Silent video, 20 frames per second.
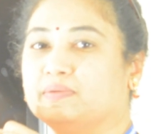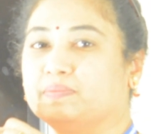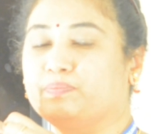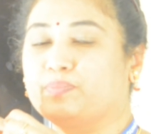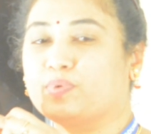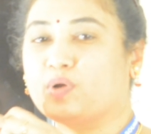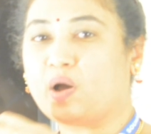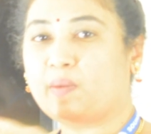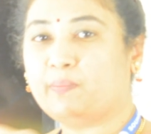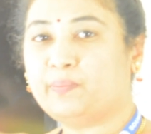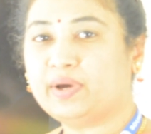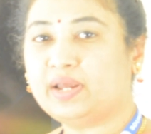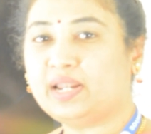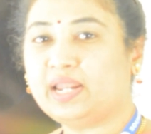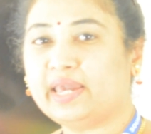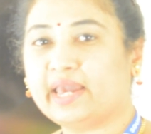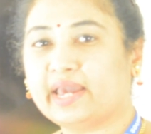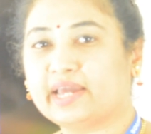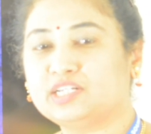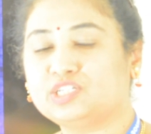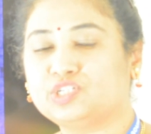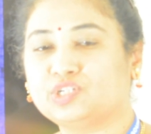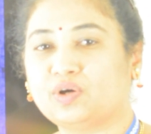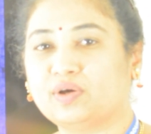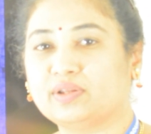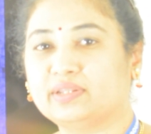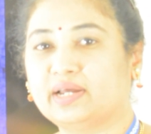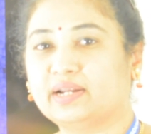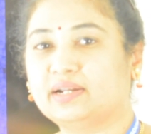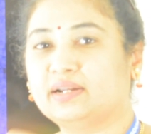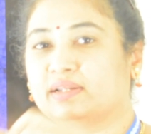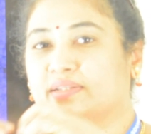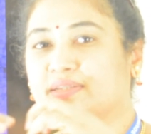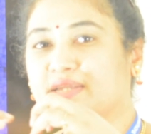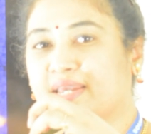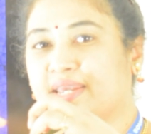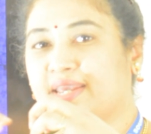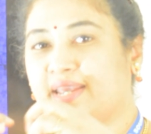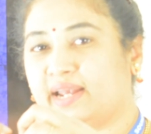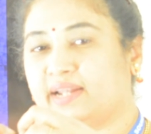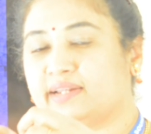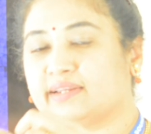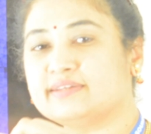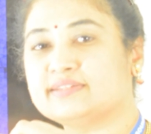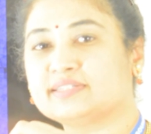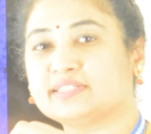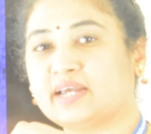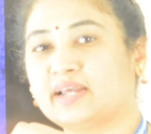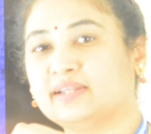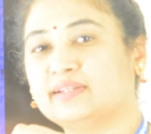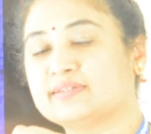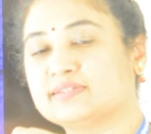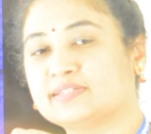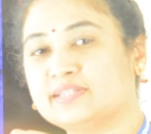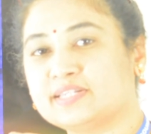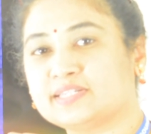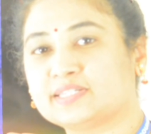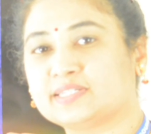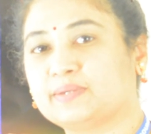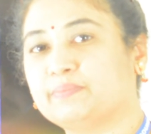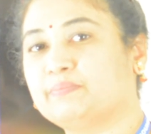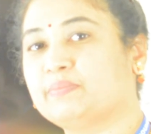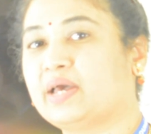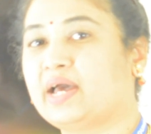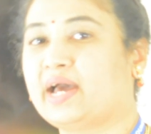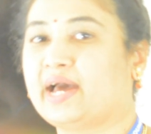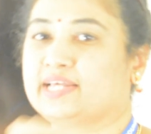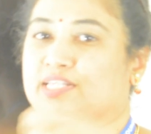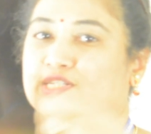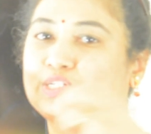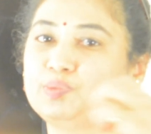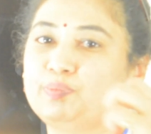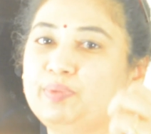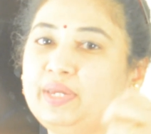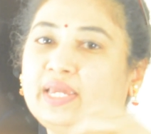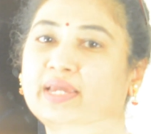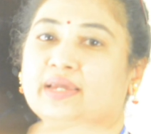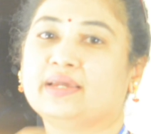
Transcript: properly ensure that the heat inside the system has to be